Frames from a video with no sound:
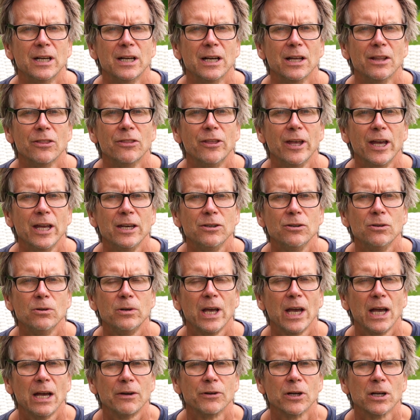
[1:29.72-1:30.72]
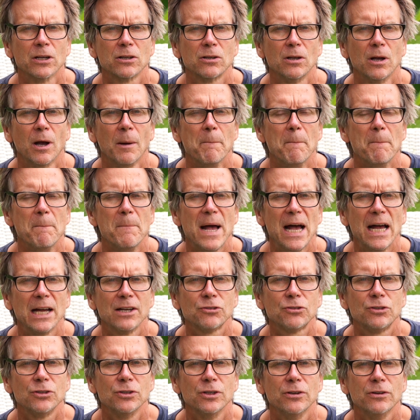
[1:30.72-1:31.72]
then you'd have a
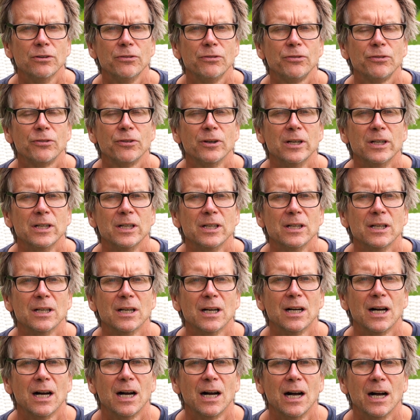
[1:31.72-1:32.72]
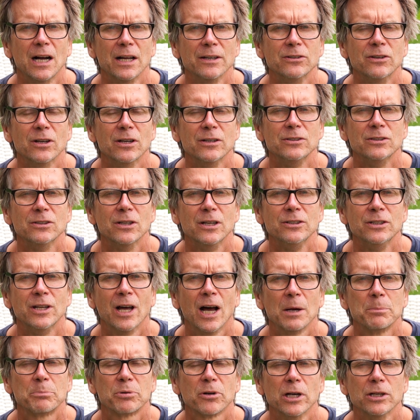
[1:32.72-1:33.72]
massive
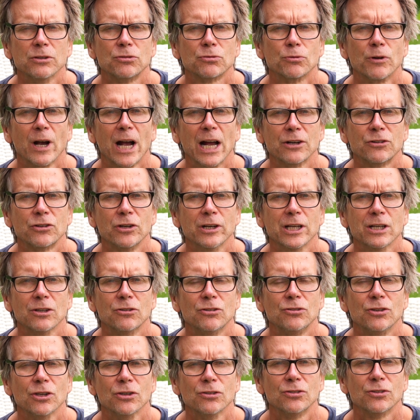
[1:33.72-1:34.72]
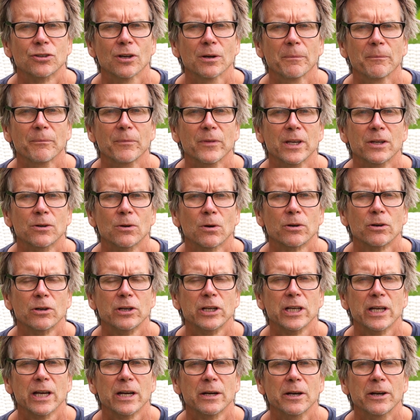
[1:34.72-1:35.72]
non-price rationing system. In order
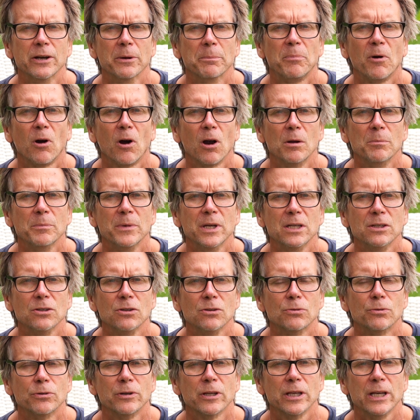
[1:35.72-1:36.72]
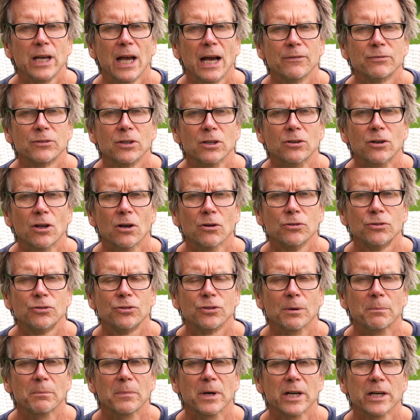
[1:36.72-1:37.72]
to get an apartment, you'd really have to know
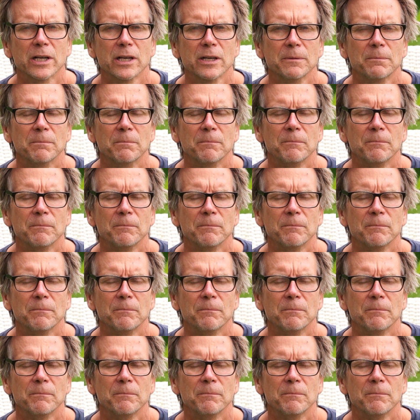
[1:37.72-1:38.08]
somebody.